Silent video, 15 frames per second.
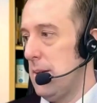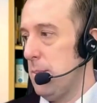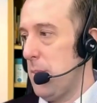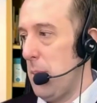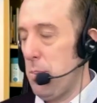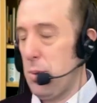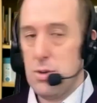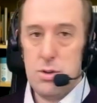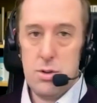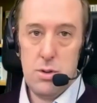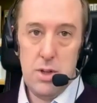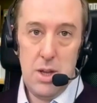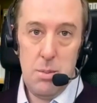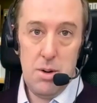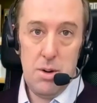my
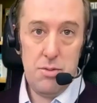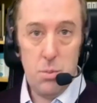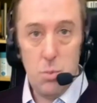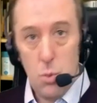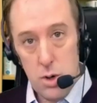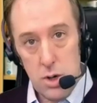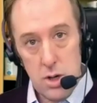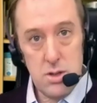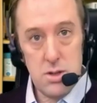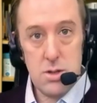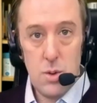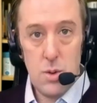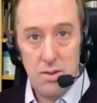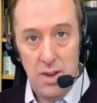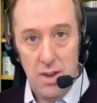personal email from work, just
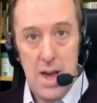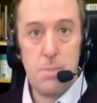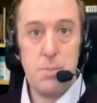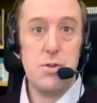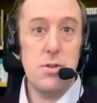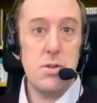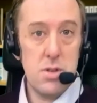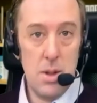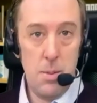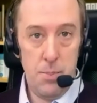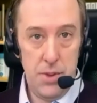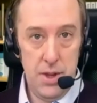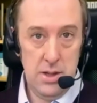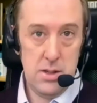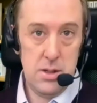so I've captured something